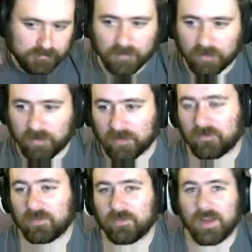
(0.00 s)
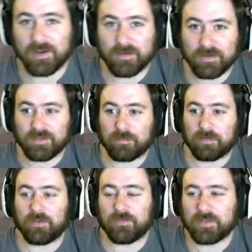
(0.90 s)
Okay, so now is a
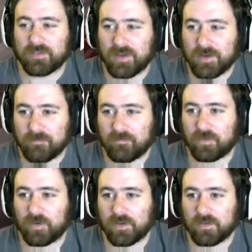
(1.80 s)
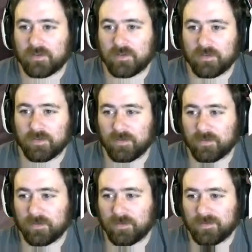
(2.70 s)
perfect time for us
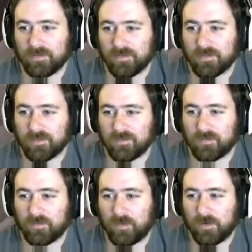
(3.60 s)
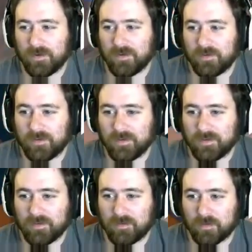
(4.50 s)
to... What
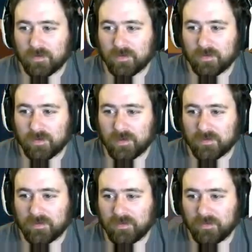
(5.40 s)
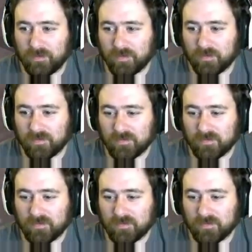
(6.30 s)
in the world are you guys doing?